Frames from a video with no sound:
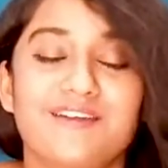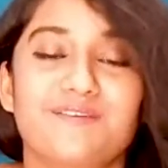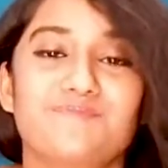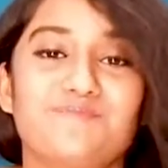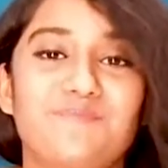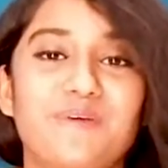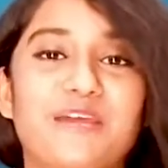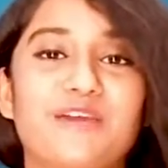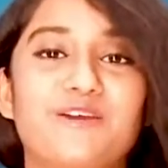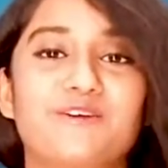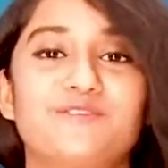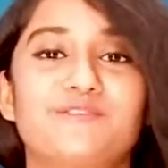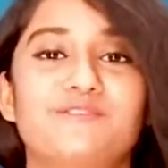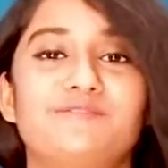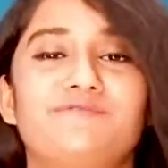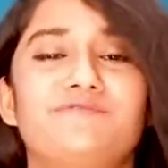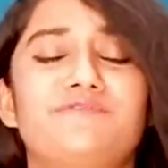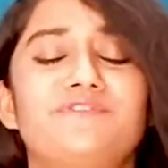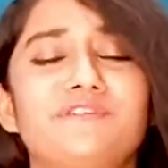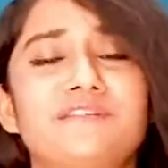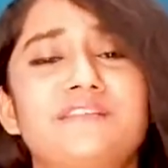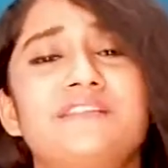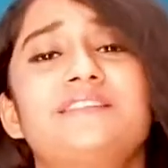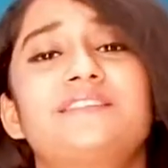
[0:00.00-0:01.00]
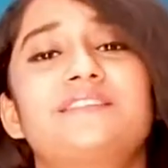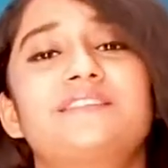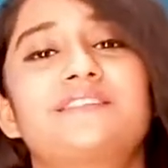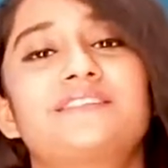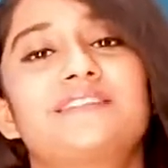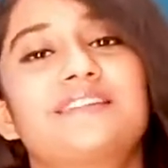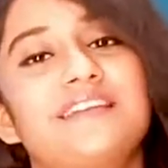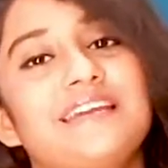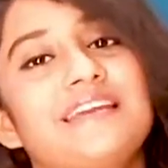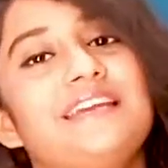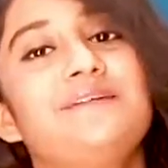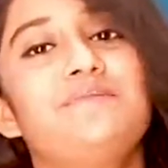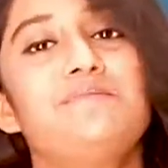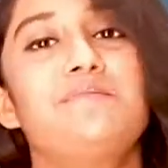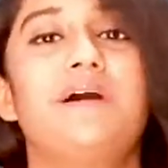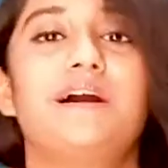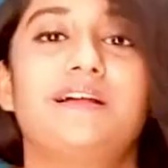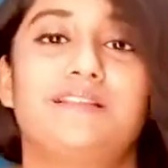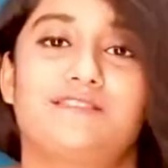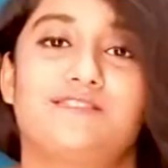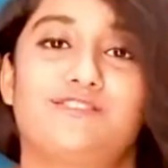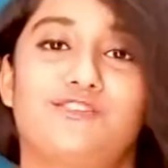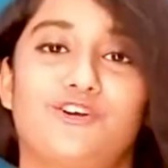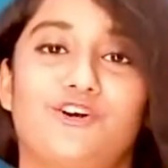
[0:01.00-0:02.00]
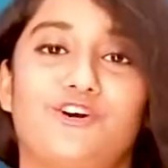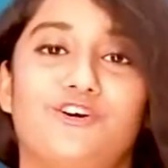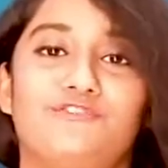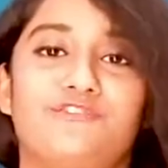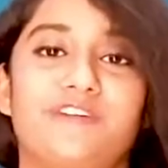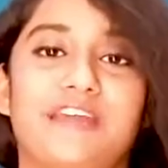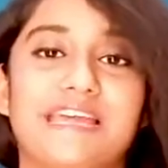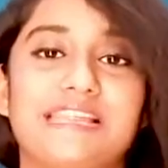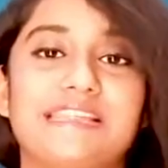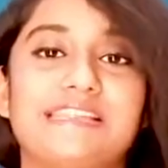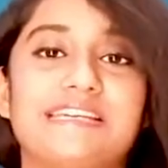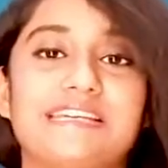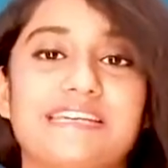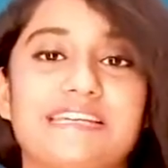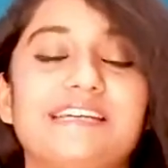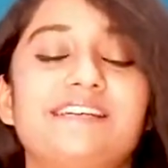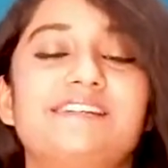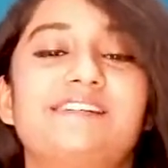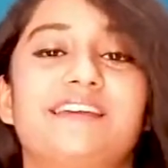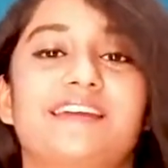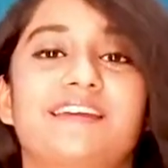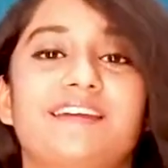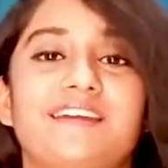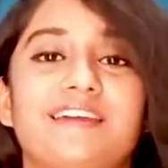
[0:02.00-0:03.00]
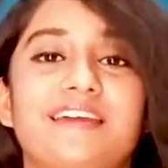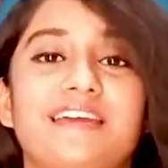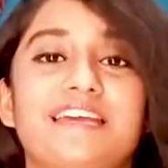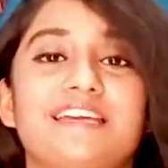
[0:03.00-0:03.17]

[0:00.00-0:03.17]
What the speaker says: Because within 3 months of healthy eating,